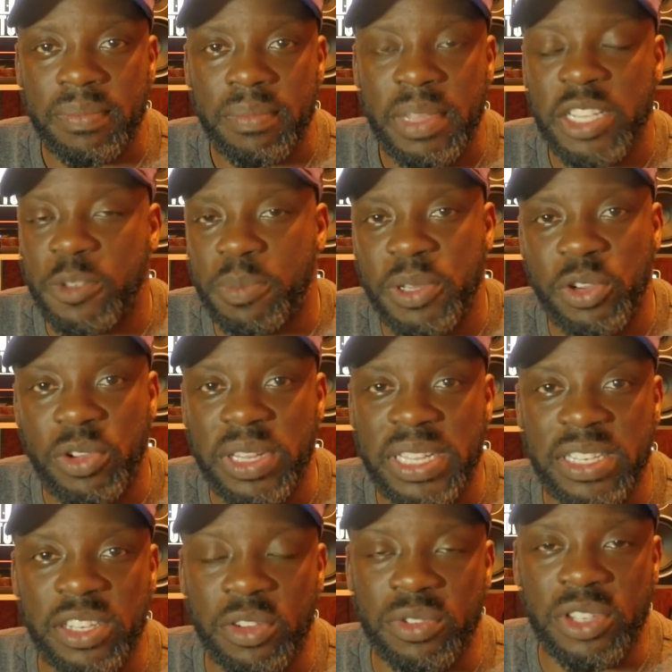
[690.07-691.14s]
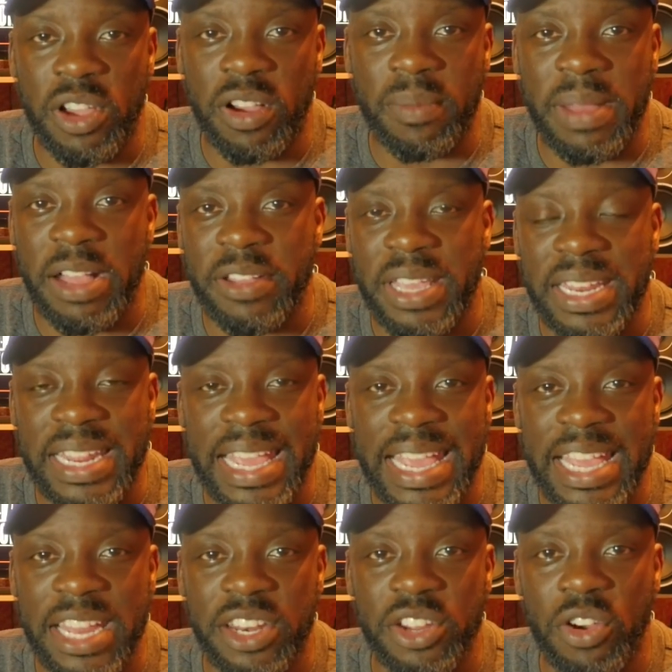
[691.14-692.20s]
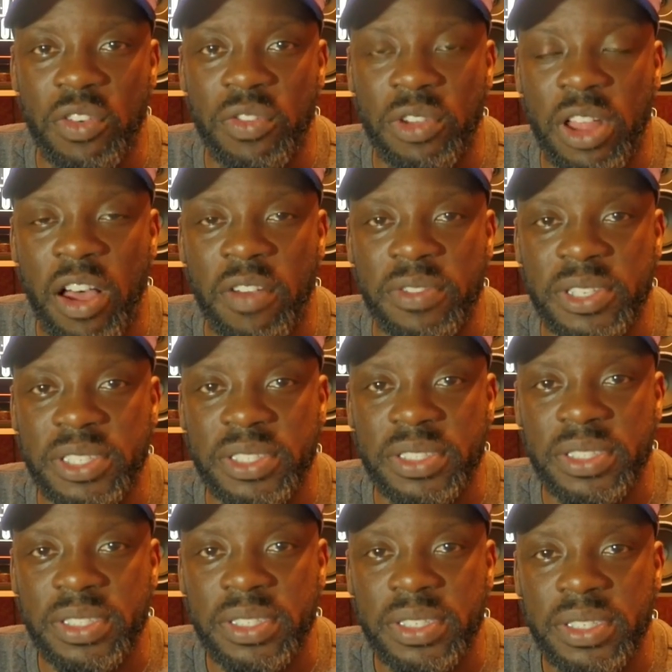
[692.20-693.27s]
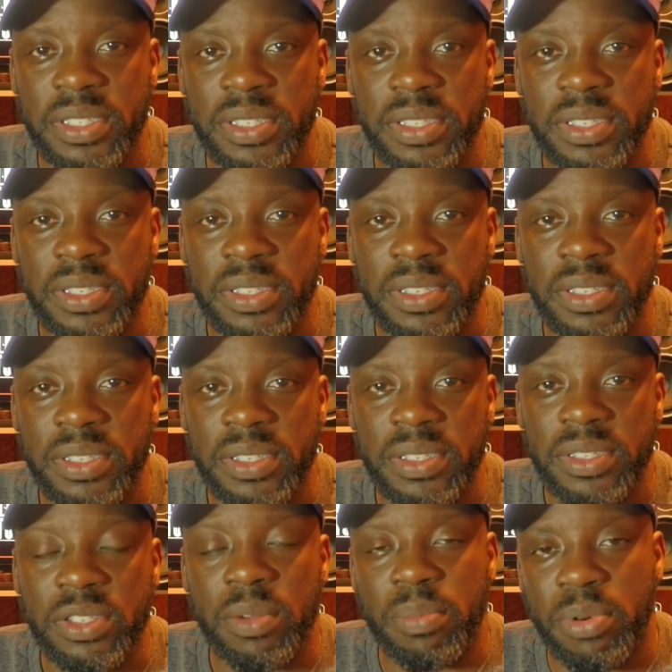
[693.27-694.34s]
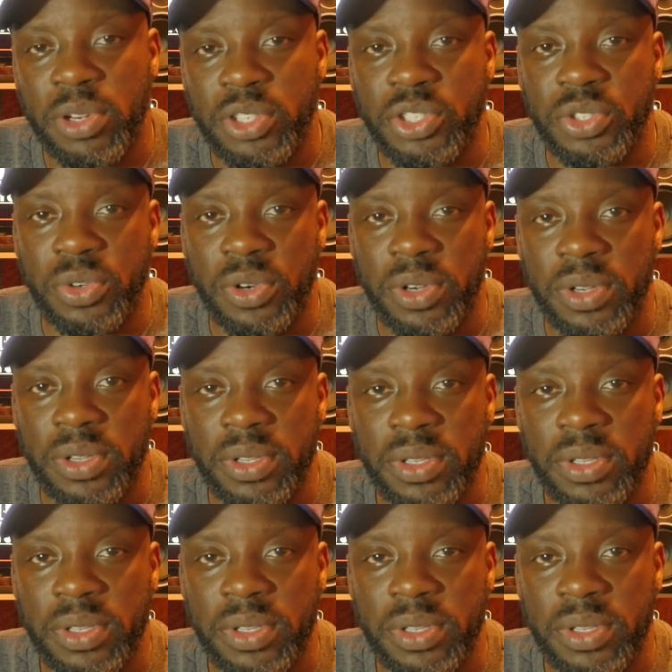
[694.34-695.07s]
because Bill Clinton don't talk about getting head in the Oval Office. So I'm pretty sure